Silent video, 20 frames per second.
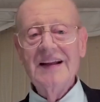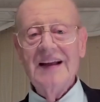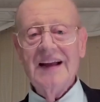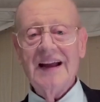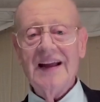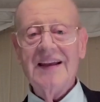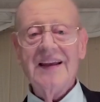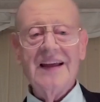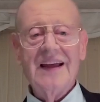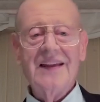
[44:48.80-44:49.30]

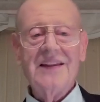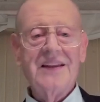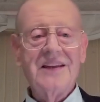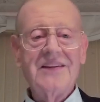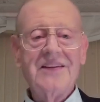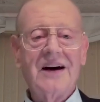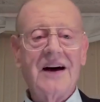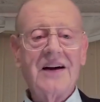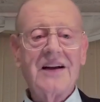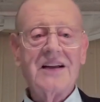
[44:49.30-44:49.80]
And, and the
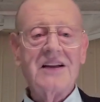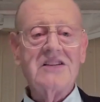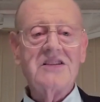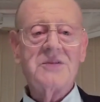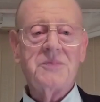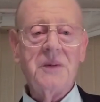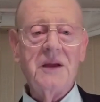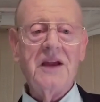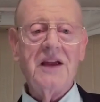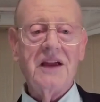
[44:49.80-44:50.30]
donkey's
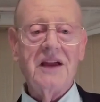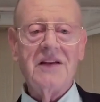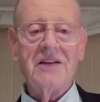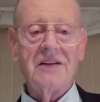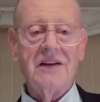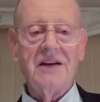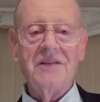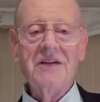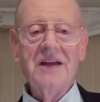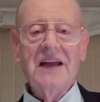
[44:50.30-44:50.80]
speaking
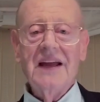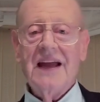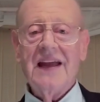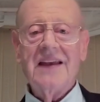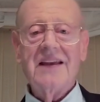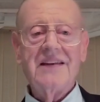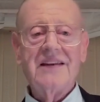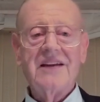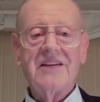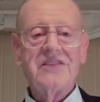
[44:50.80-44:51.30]
to him, and
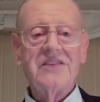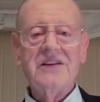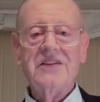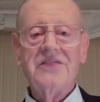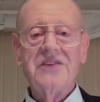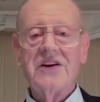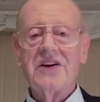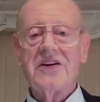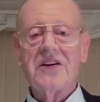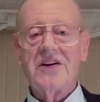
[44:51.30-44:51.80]
it doesn't
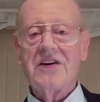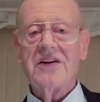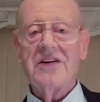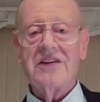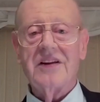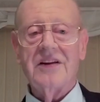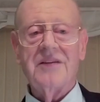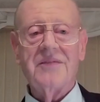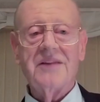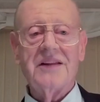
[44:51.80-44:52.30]
even occur
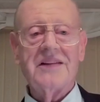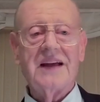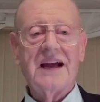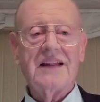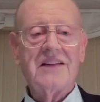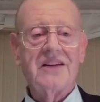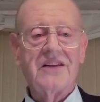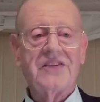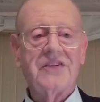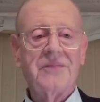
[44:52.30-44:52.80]
to him that
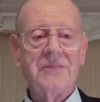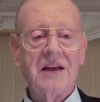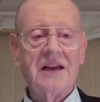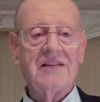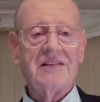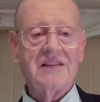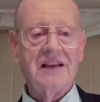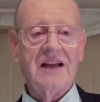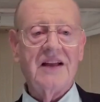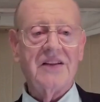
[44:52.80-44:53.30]
that doesn't make
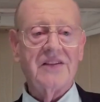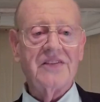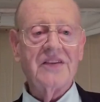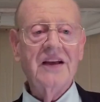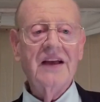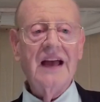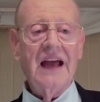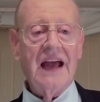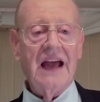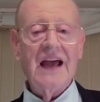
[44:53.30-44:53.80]
sense.
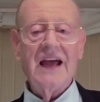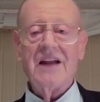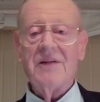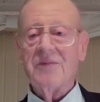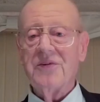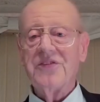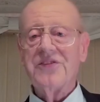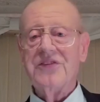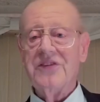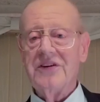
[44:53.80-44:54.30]

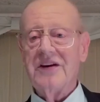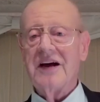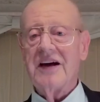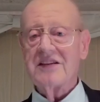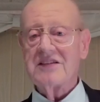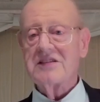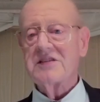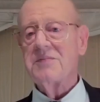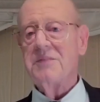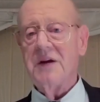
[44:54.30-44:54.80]
Animals do
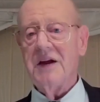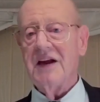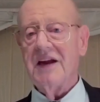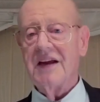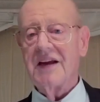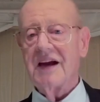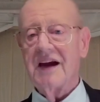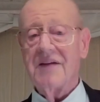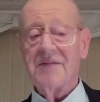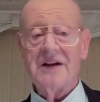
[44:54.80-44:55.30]
not
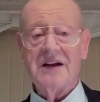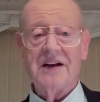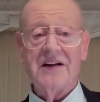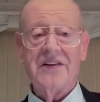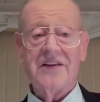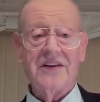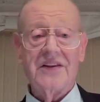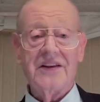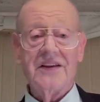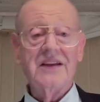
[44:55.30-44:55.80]
speak. I mean,
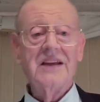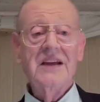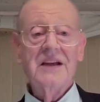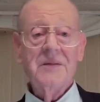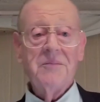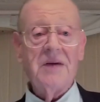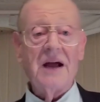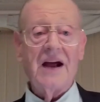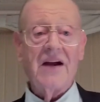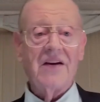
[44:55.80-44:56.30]
other than
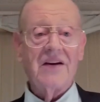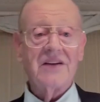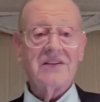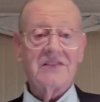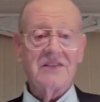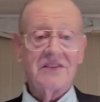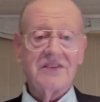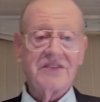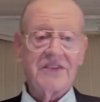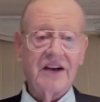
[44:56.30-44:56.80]

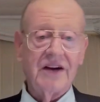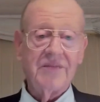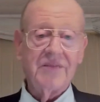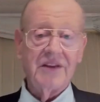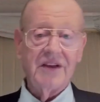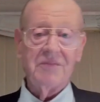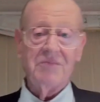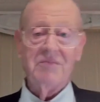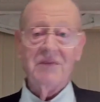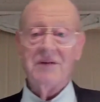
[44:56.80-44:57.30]
parrots and some
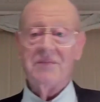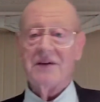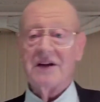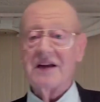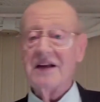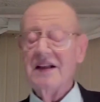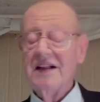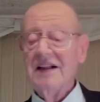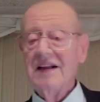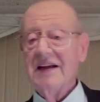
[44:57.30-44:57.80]
that
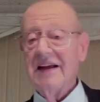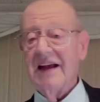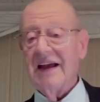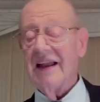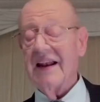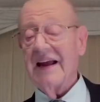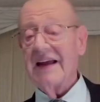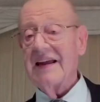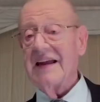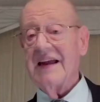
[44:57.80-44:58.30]
mimic.
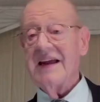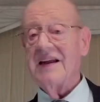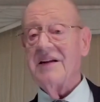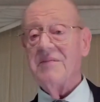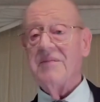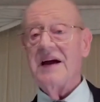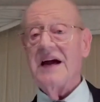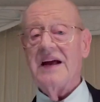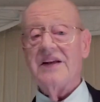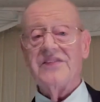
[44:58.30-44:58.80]
And I can't
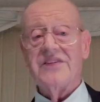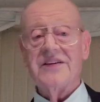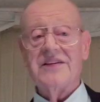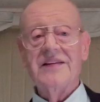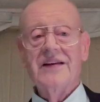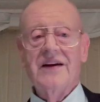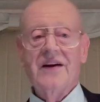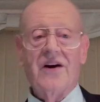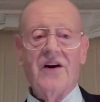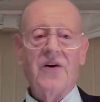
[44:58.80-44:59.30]
imagine,
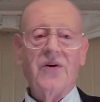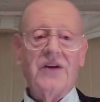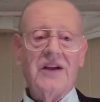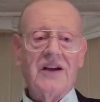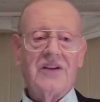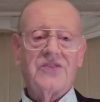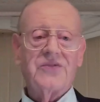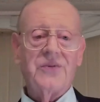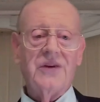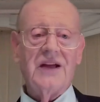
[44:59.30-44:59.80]
oh,
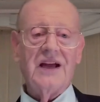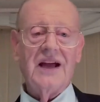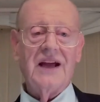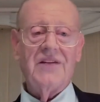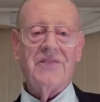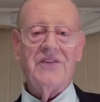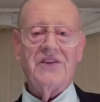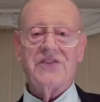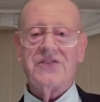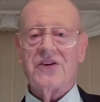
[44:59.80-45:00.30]
yes, we
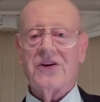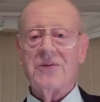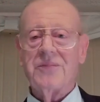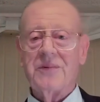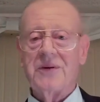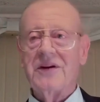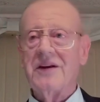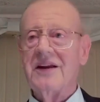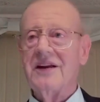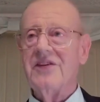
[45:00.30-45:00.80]
have the
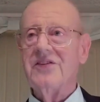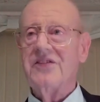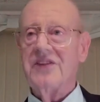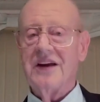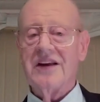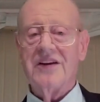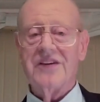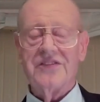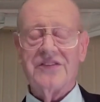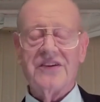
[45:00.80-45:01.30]
serpent in
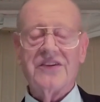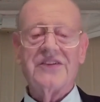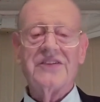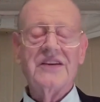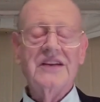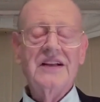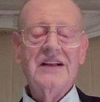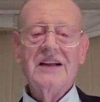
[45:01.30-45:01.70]
Genesis.